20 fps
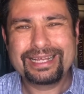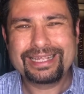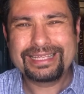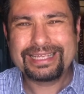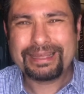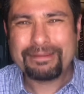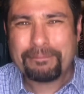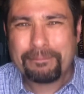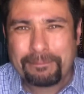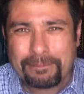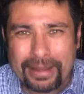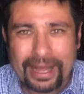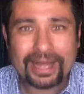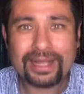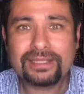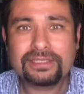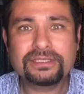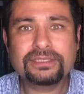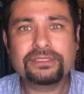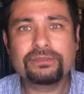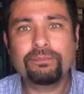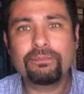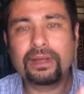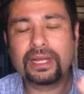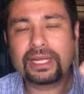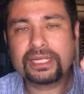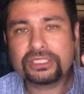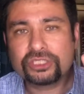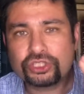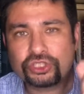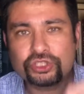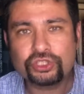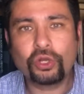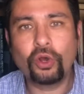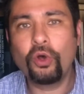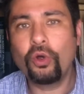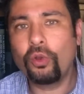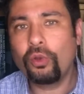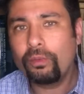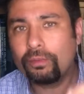demands my
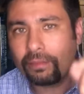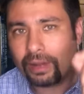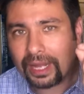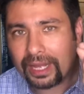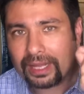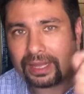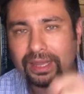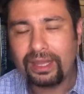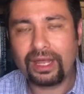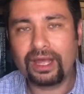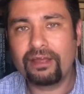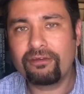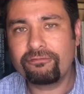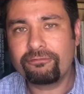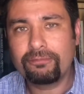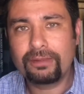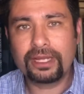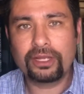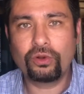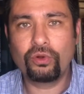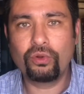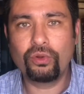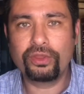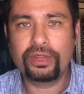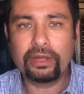soul, my life, my all.